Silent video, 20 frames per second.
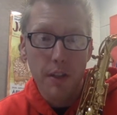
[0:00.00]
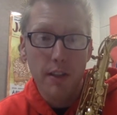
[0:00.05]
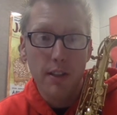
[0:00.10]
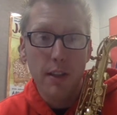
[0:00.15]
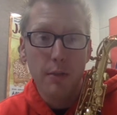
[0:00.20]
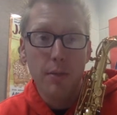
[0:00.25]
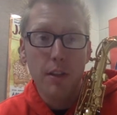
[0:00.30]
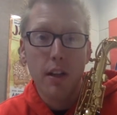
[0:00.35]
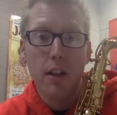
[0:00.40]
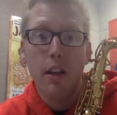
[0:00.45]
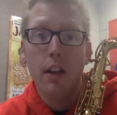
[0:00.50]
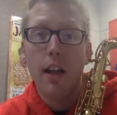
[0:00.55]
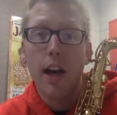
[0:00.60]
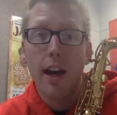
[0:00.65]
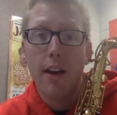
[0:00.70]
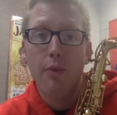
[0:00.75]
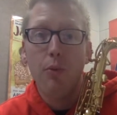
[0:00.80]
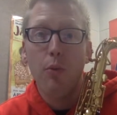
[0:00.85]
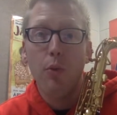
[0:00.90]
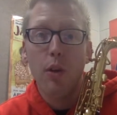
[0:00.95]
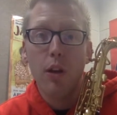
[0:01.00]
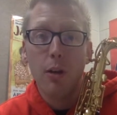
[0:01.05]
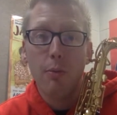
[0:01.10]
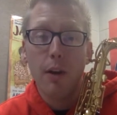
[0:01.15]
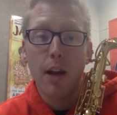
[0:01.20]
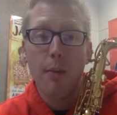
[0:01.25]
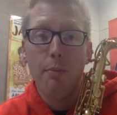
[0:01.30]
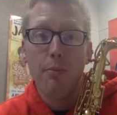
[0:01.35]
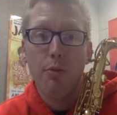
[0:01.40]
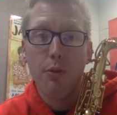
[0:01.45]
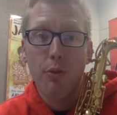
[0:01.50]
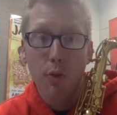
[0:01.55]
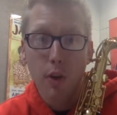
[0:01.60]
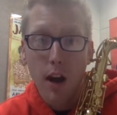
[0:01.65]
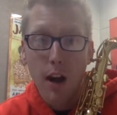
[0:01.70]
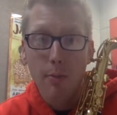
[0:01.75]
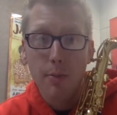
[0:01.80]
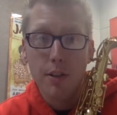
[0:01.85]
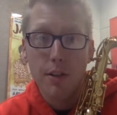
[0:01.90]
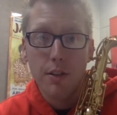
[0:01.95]
It seems like a lot of work, but I
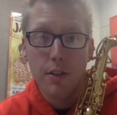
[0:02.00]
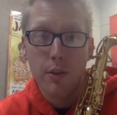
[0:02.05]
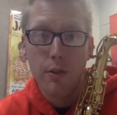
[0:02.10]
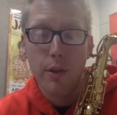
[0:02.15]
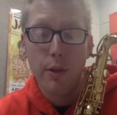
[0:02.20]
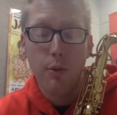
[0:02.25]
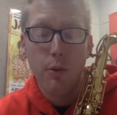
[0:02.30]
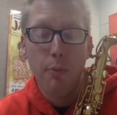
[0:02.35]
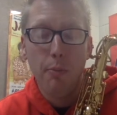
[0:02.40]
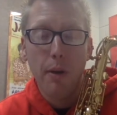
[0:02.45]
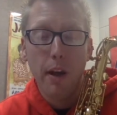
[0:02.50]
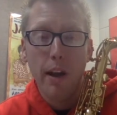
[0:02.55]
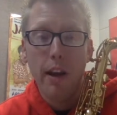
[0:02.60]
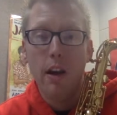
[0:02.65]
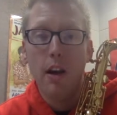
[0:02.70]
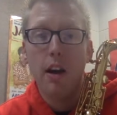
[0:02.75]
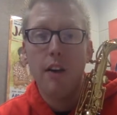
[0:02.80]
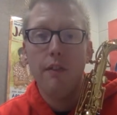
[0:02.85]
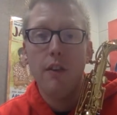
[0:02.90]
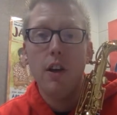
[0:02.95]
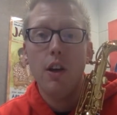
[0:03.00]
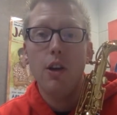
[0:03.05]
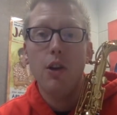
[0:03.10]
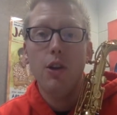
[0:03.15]
promise you it will pay off